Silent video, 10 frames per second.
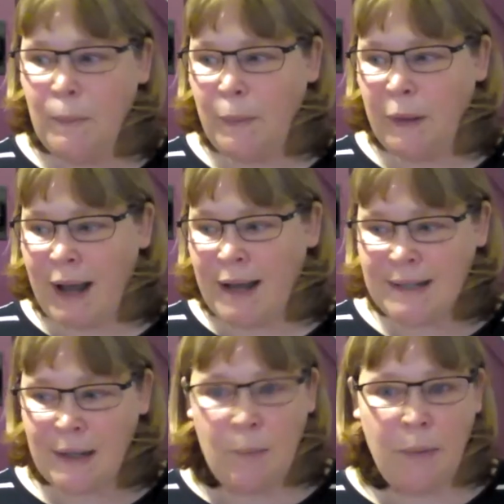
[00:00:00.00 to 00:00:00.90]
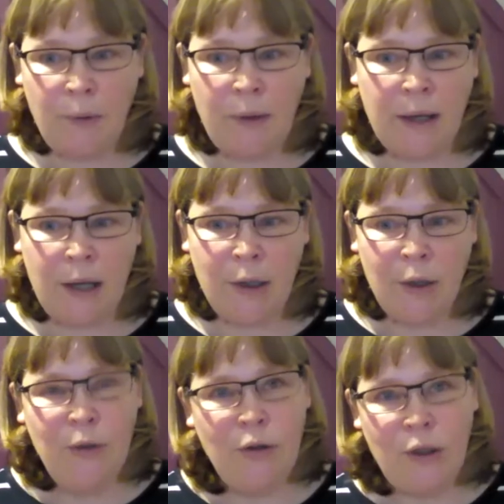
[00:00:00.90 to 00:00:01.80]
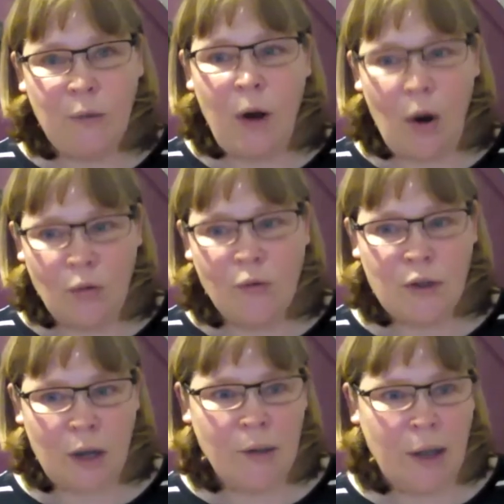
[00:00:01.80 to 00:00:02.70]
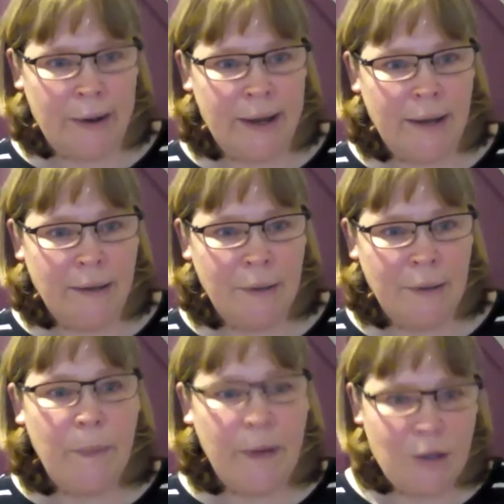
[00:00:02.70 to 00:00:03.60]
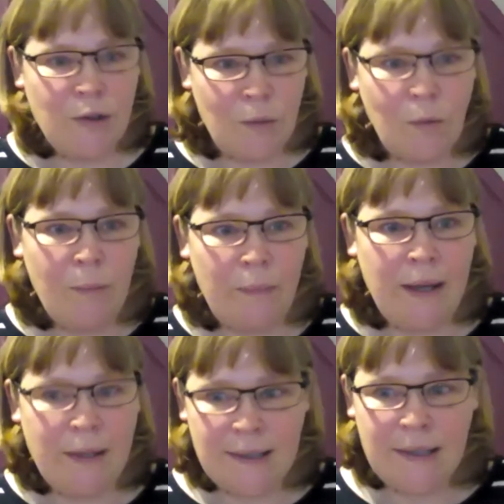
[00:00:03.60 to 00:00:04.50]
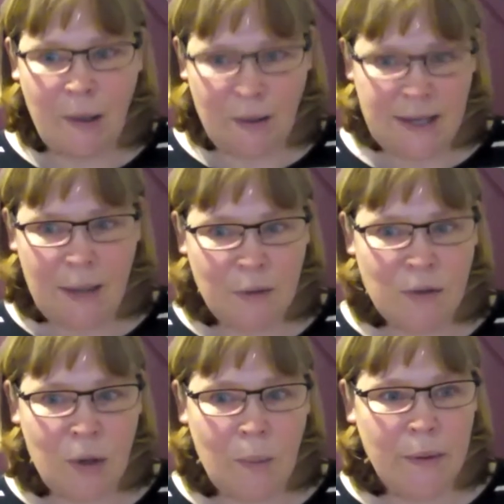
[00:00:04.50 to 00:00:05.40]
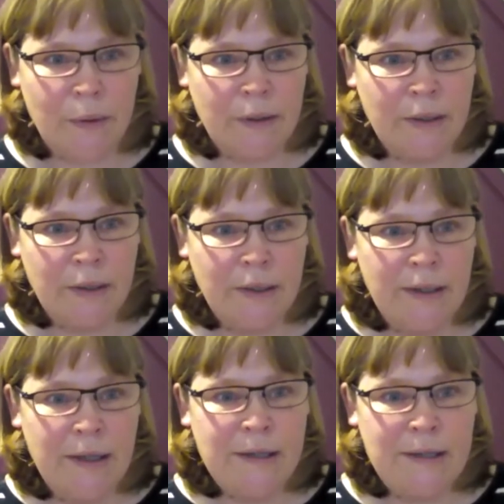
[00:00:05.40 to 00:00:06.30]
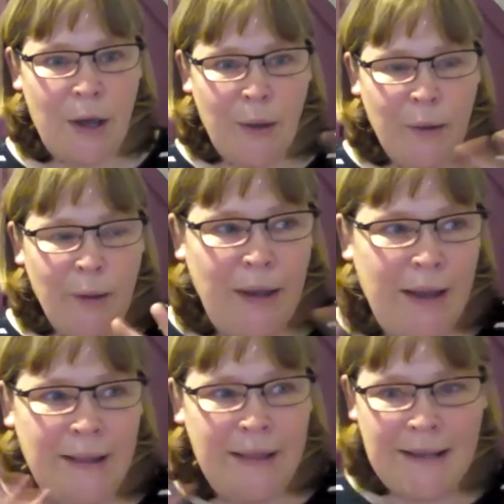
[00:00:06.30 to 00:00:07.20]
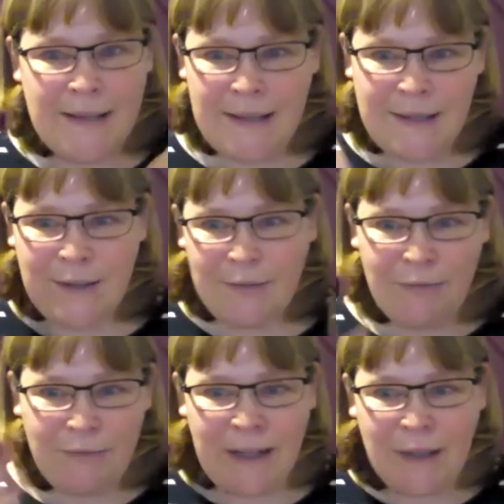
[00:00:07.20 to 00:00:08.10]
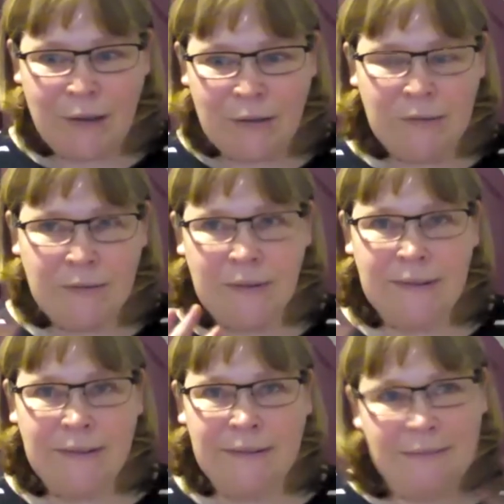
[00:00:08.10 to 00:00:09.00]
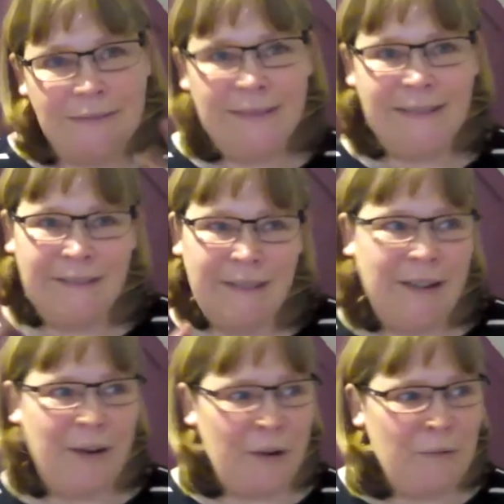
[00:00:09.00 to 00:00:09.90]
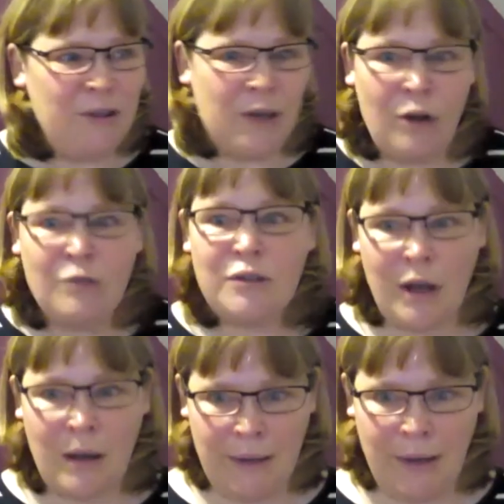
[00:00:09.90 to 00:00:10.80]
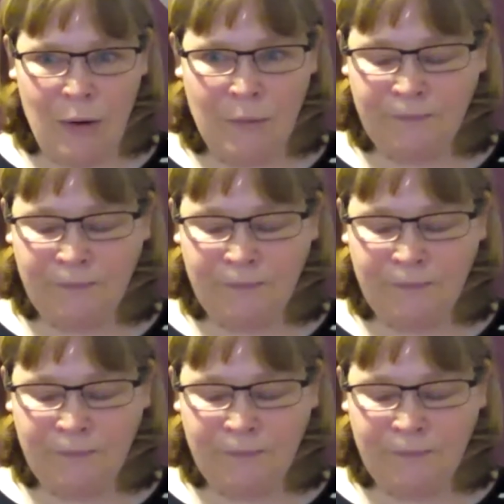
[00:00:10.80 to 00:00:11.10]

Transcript: But as an employer, you are also lying because you want me to accept the job. So there's this real, you know, dance going on.